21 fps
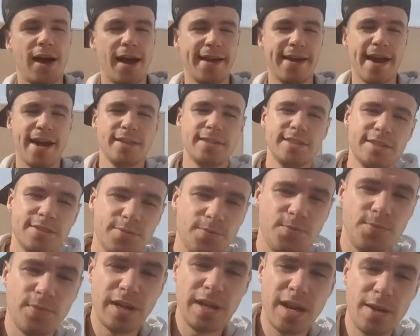Hi guys,
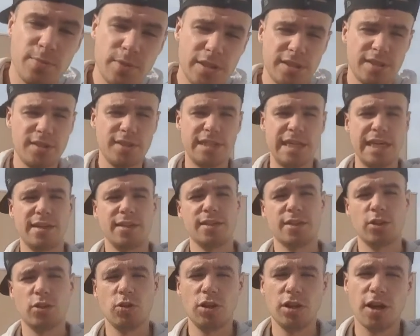my name is
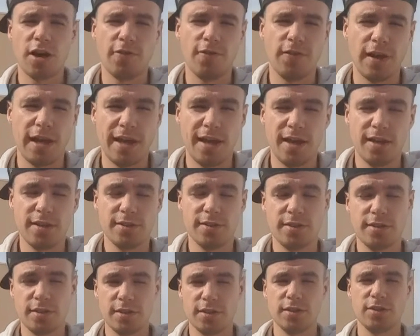Denis Kulikov, and
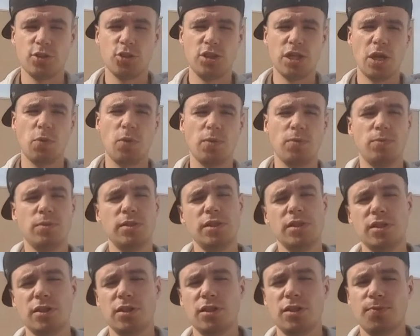today
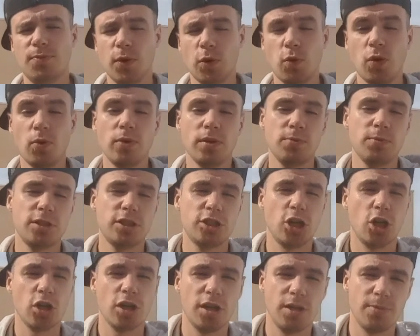we will be
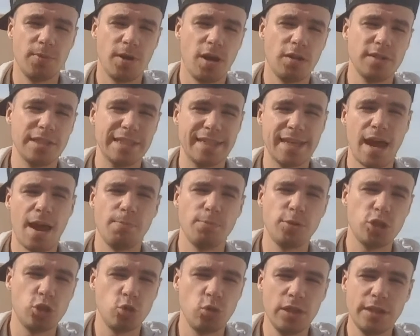talking about cap
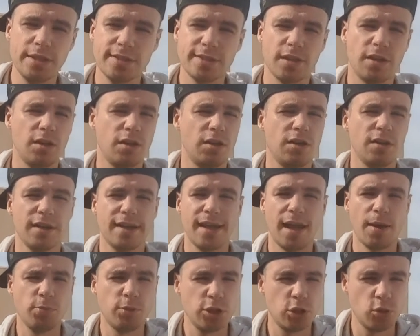tricks or
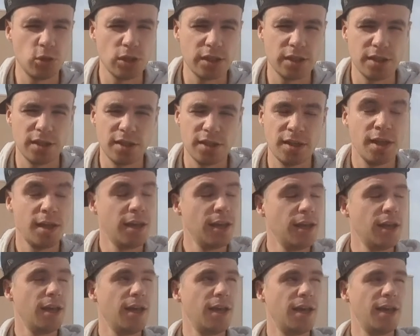cap tricking.
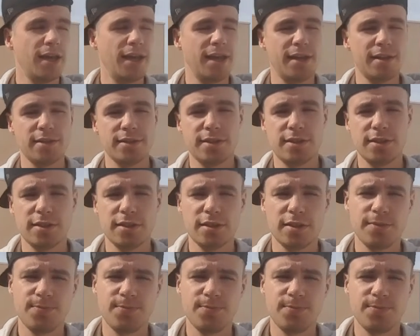And